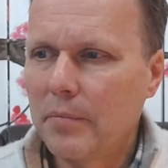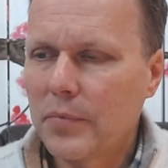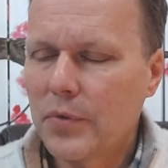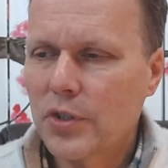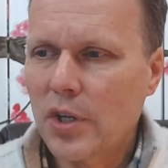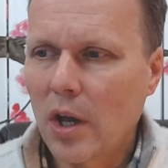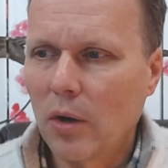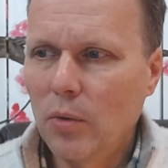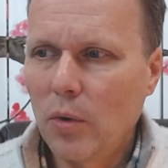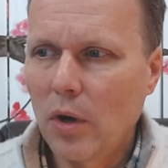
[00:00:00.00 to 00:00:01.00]

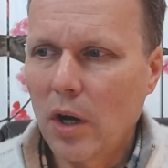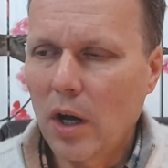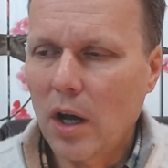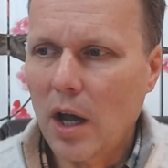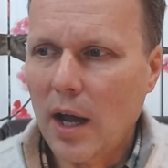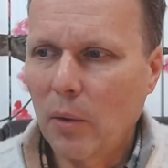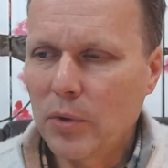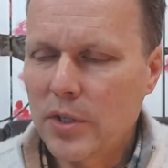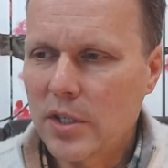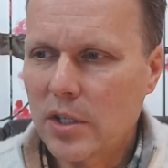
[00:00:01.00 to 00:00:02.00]
So I
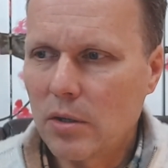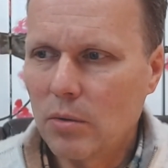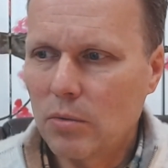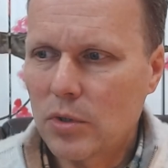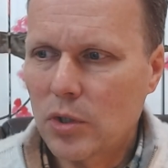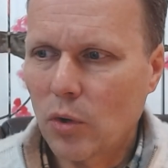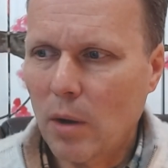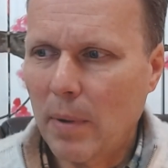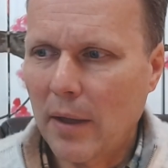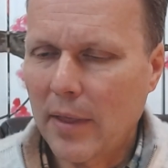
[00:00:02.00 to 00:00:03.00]
wanted to
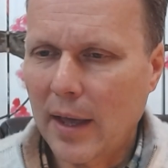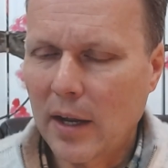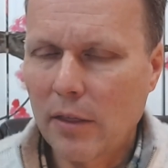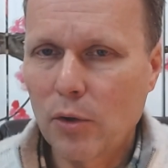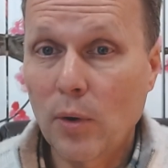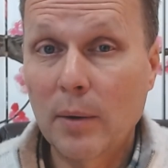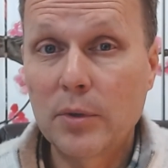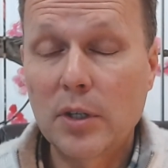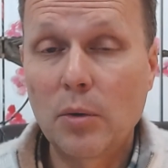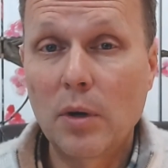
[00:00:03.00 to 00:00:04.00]
talk about that, and I thought I
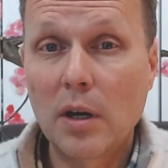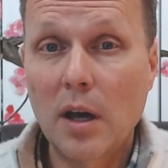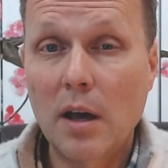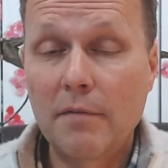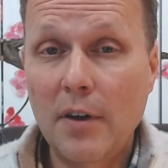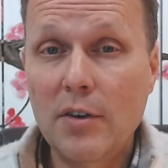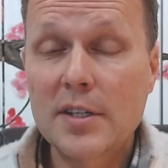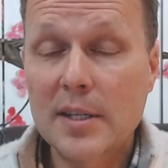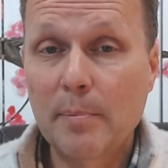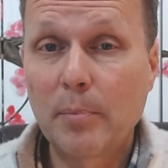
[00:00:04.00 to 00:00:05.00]
would do a very
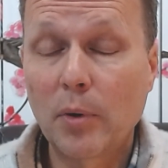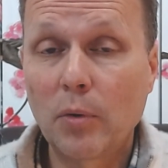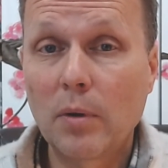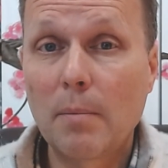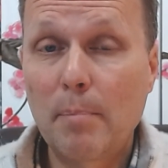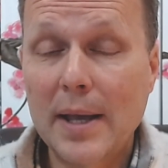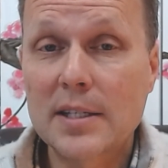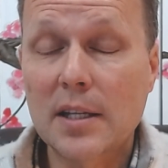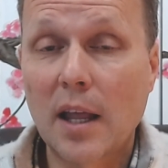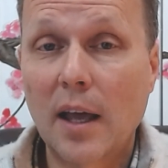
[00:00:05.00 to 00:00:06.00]
simple
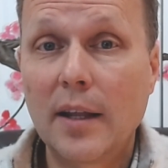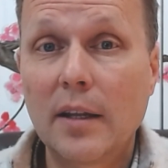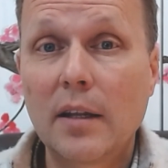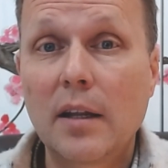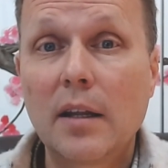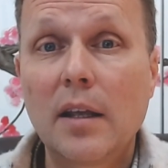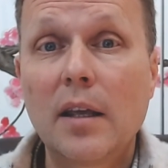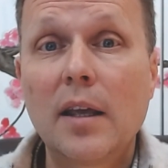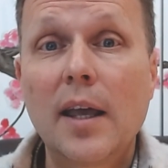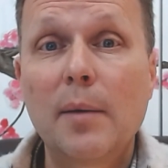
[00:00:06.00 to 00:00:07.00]
baseline
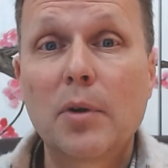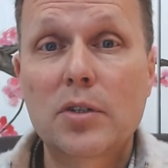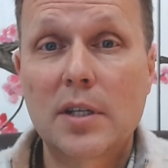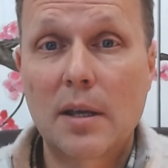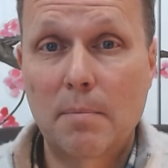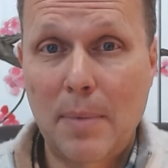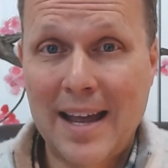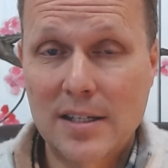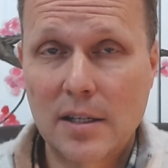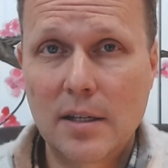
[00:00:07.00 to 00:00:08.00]
hypnotic
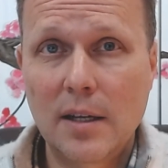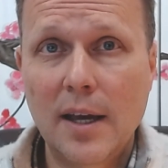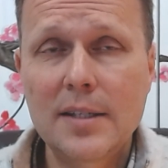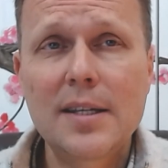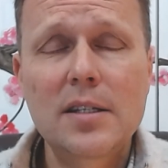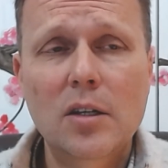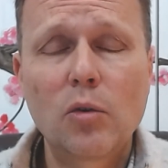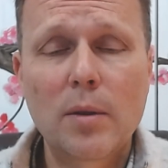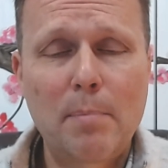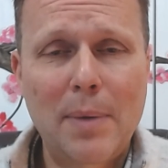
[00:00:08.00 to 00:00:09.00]
pattern. I tend to
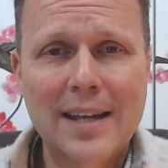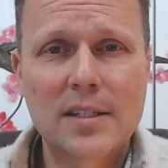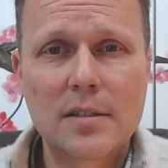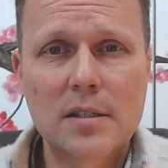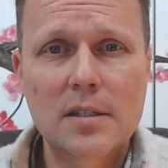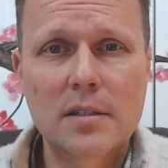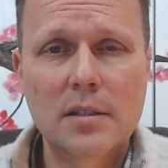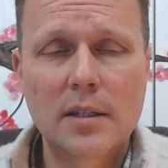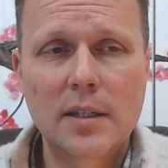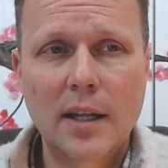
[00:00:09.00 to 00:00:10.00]
call them patterns.
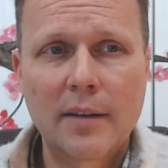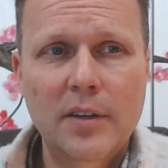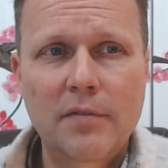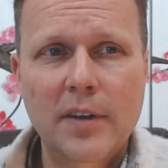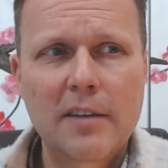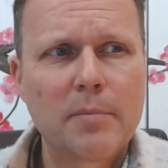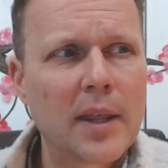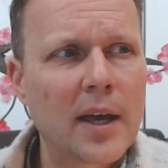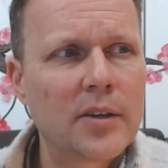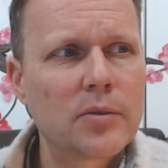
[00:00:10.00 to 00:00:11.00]
You'll have to forgive me
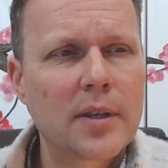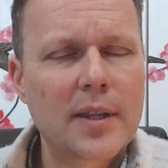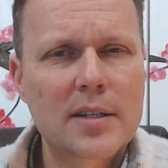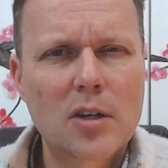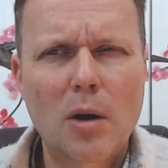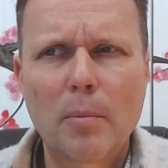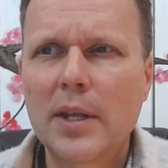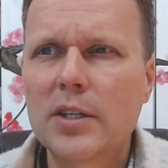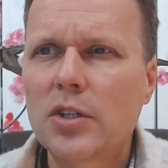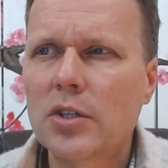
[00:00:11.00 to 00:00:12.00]
that. I don't think that's common.
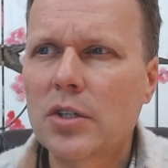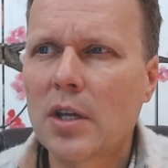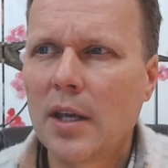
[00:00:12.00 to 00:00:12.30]
It's just,